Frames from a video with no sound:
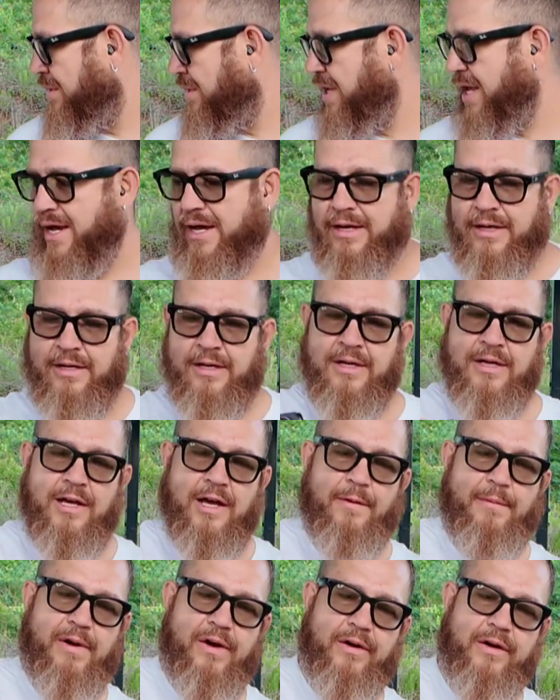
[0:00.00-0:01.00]
Yeah,
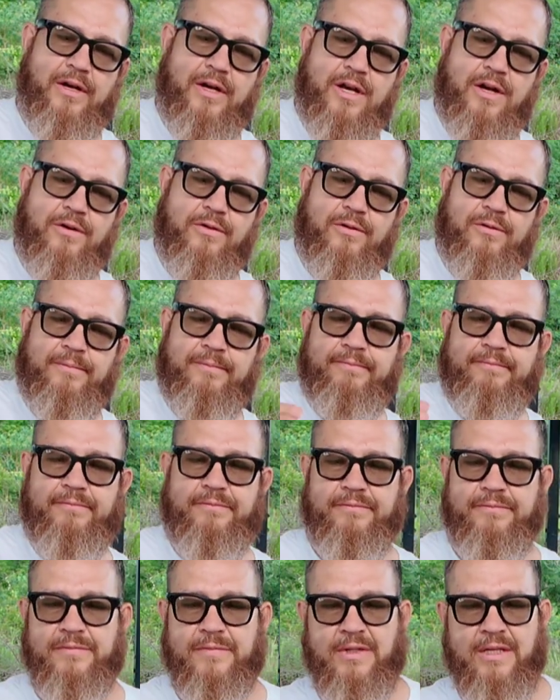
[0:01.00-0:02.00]
American Eagle.
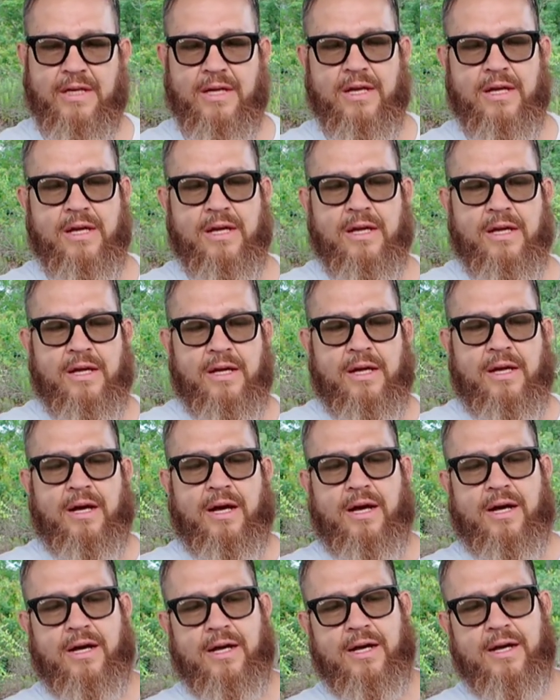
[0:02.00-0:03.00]

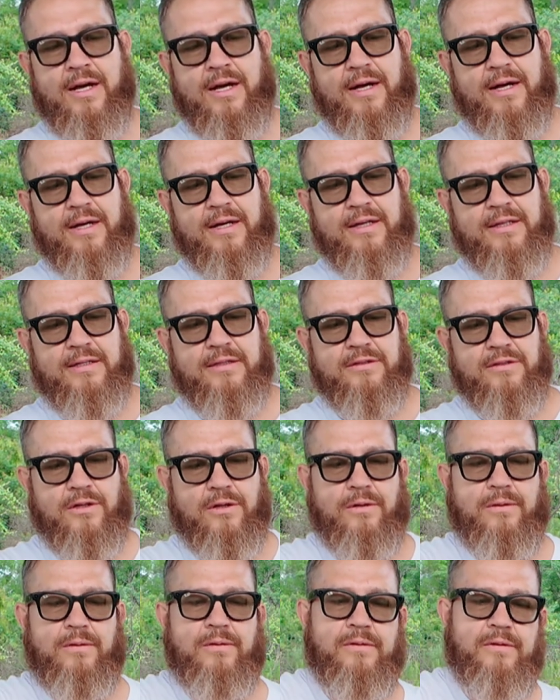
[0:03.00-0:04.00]

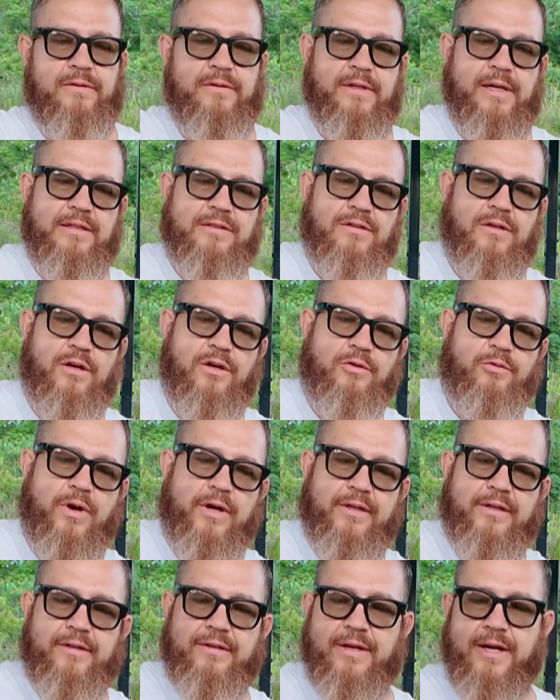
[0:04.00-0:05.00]
So that's on a
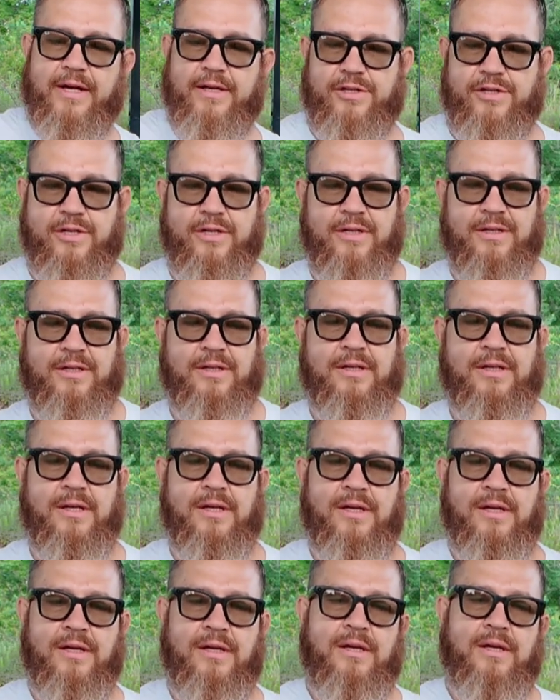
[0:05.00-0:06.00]
quick detach.
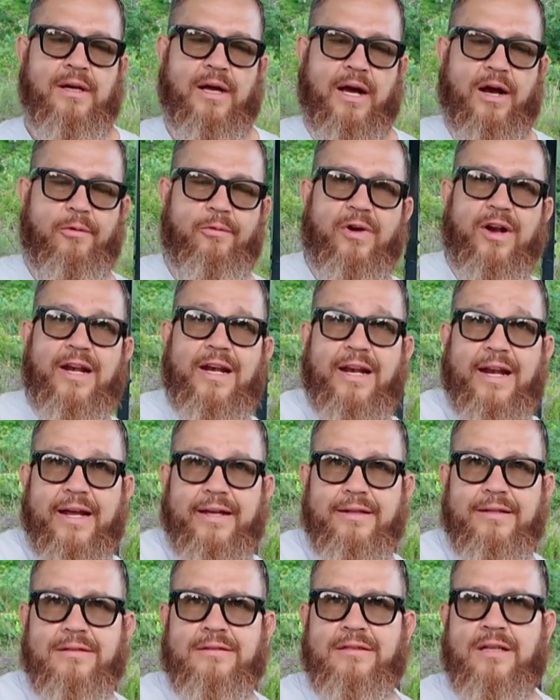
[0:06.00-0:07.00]
I really
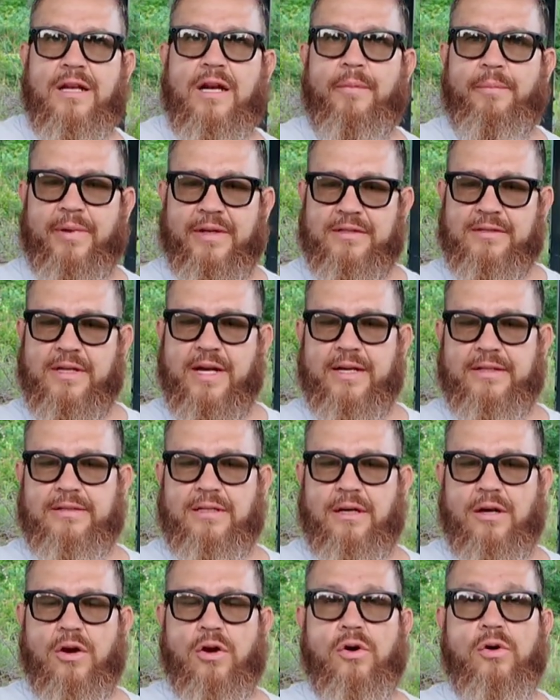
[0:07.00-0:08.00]
like this setup. It's nice
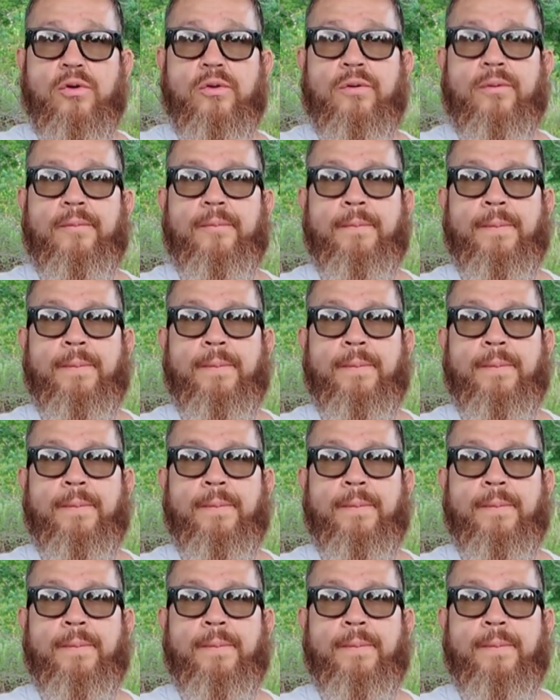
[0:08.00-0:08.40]
and low.